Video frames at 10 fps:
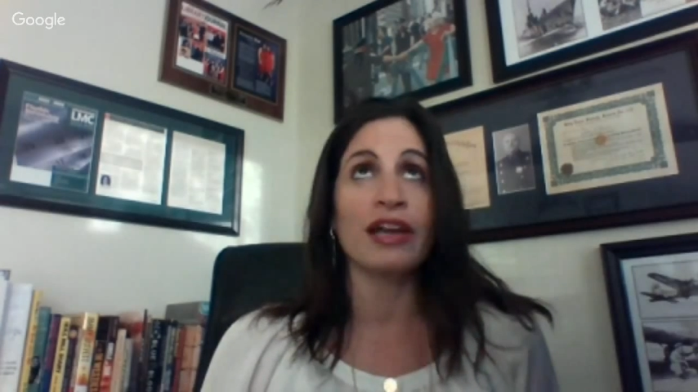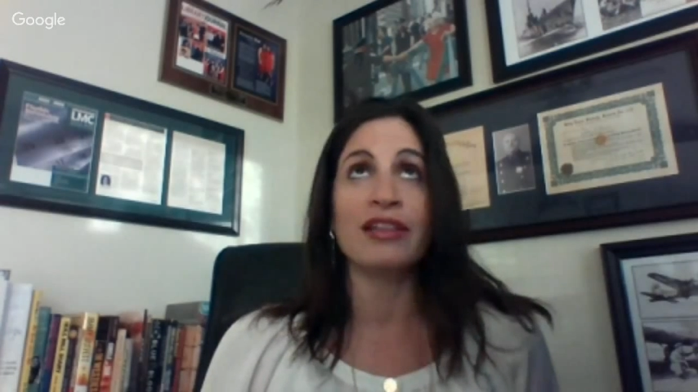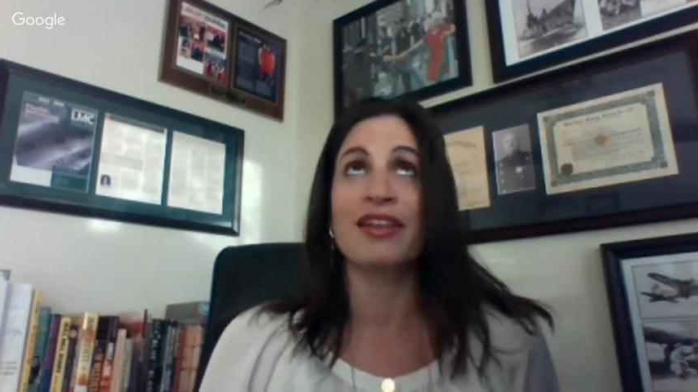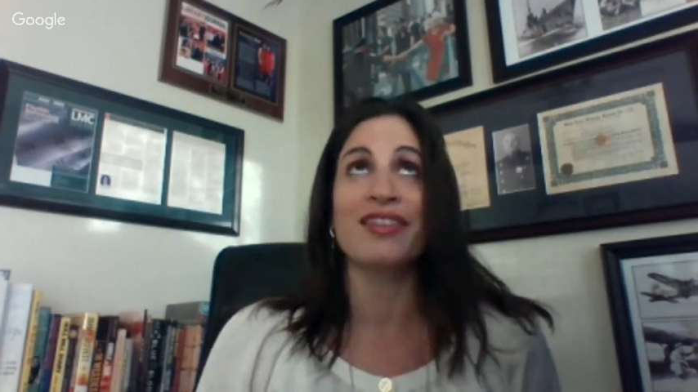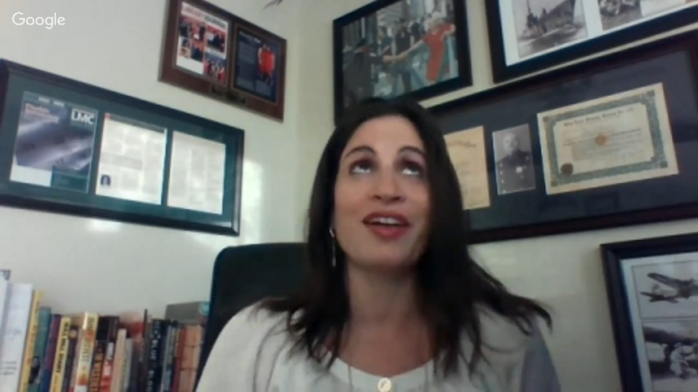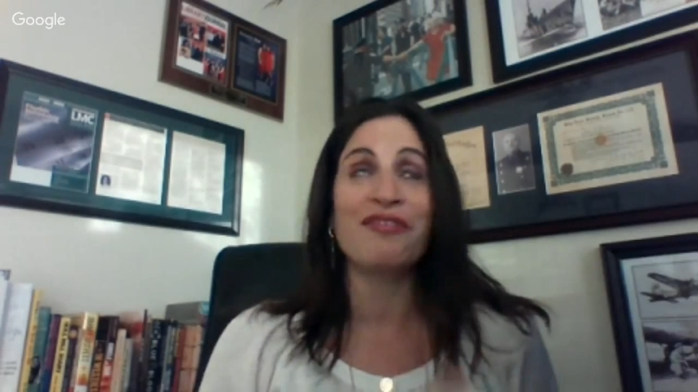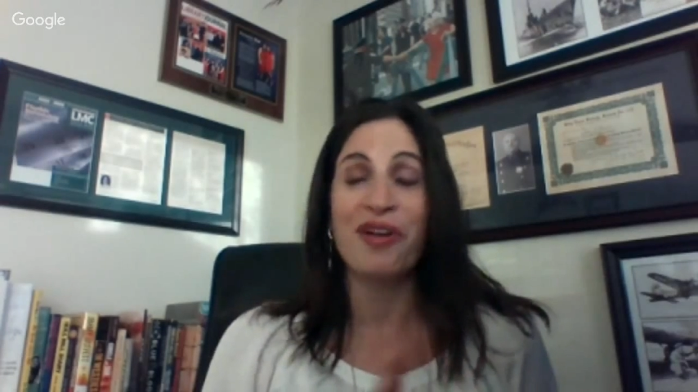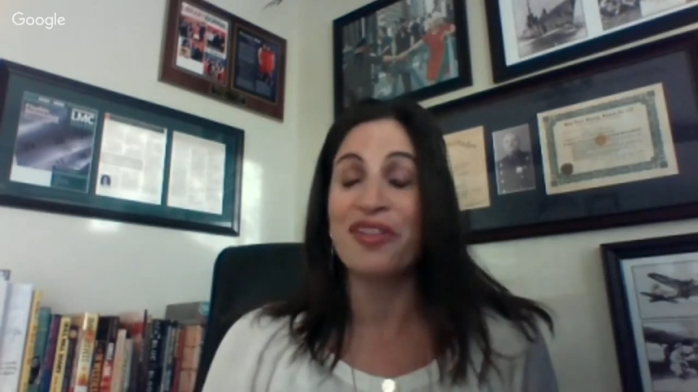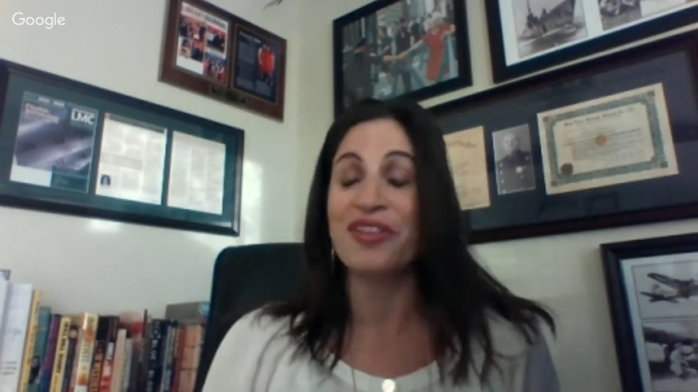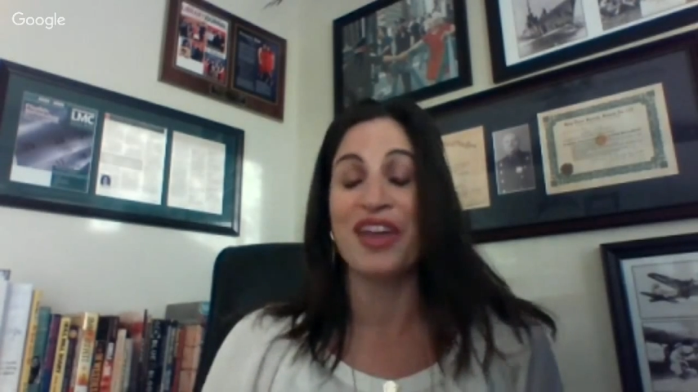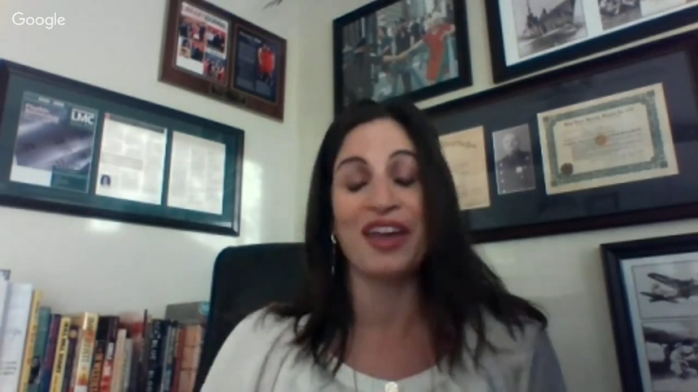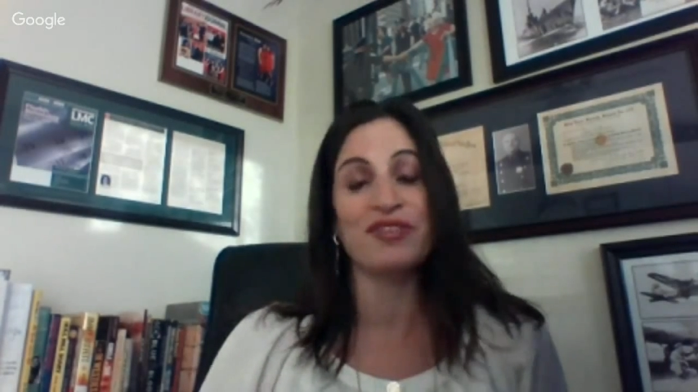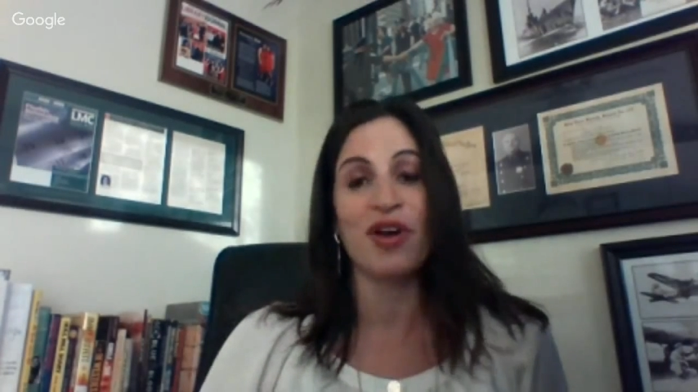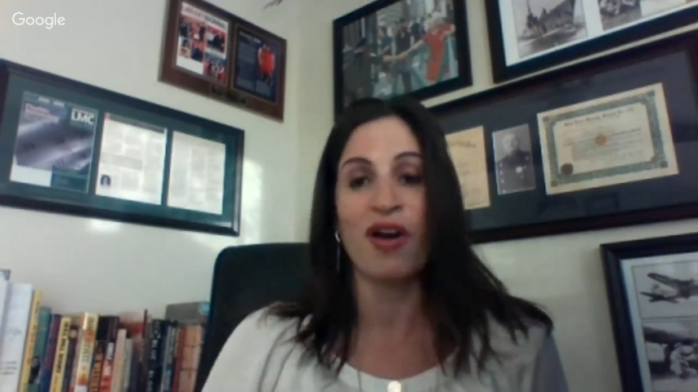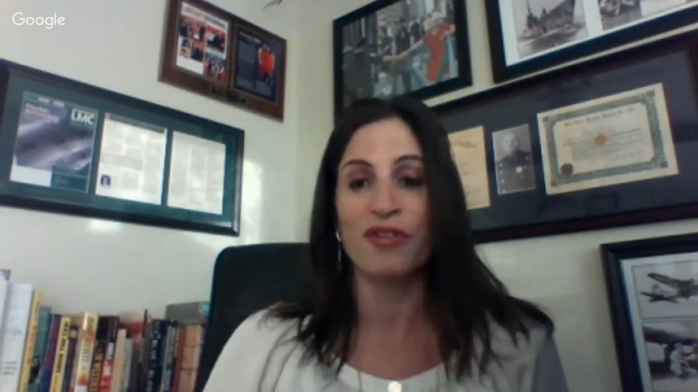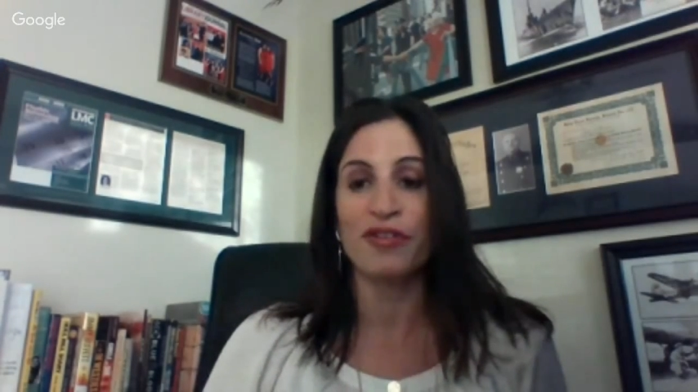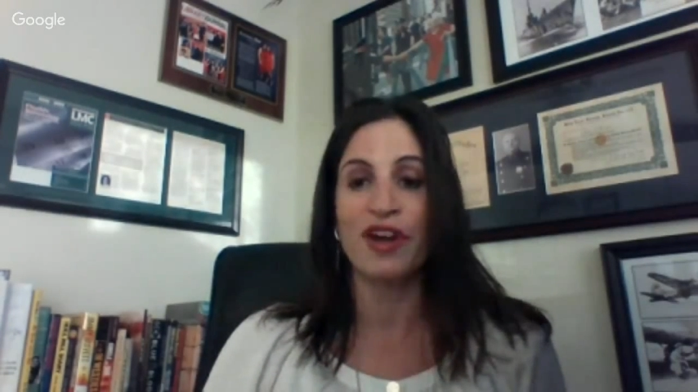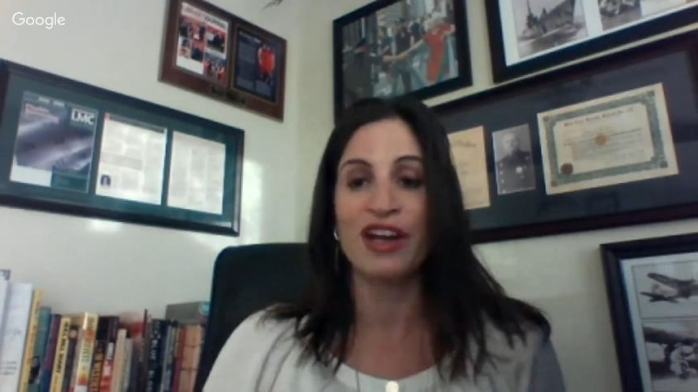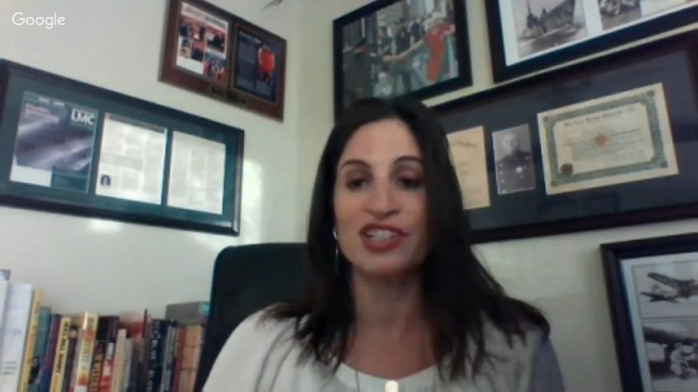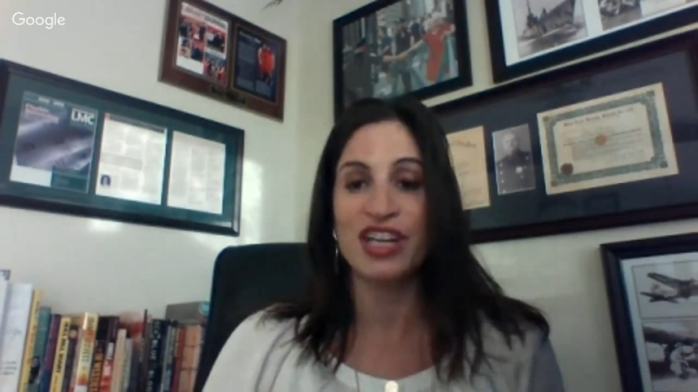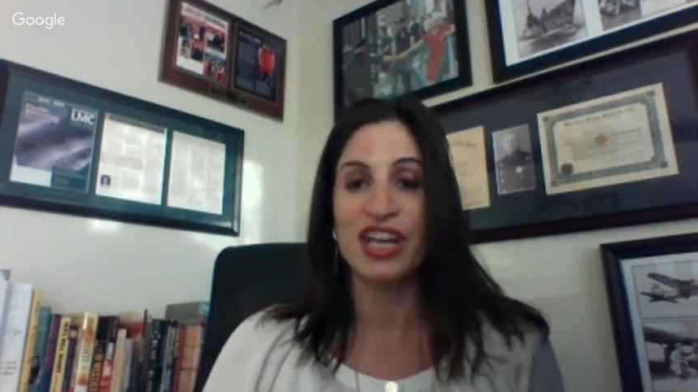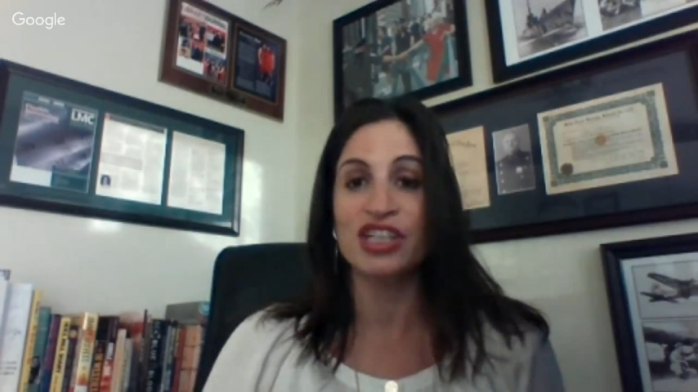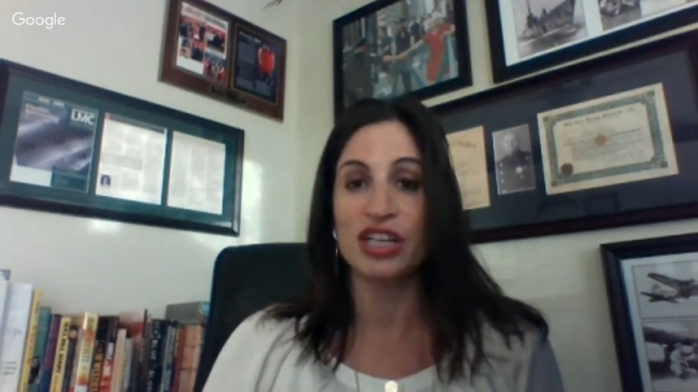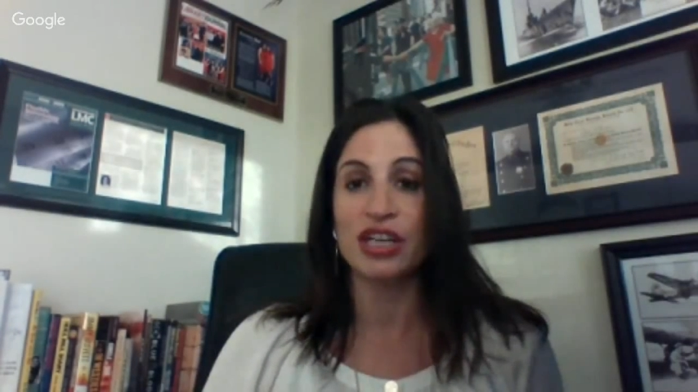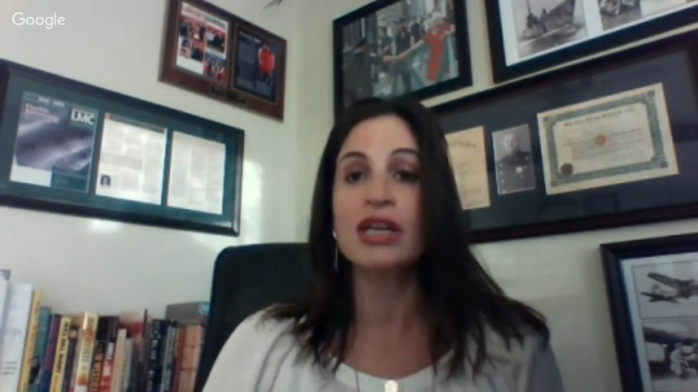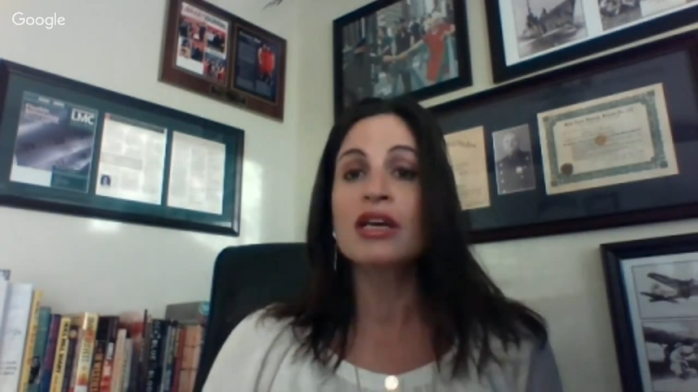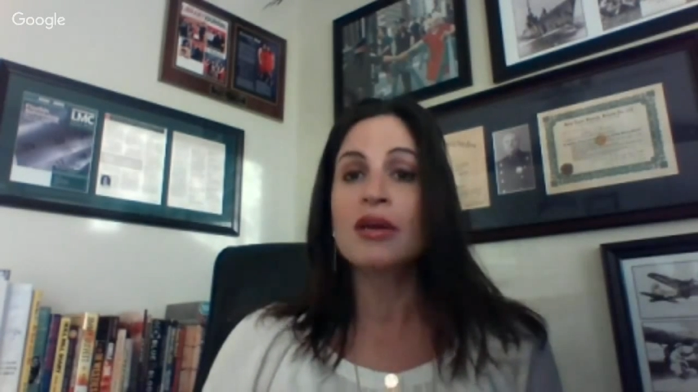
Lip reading: I love all that they have to offer for education,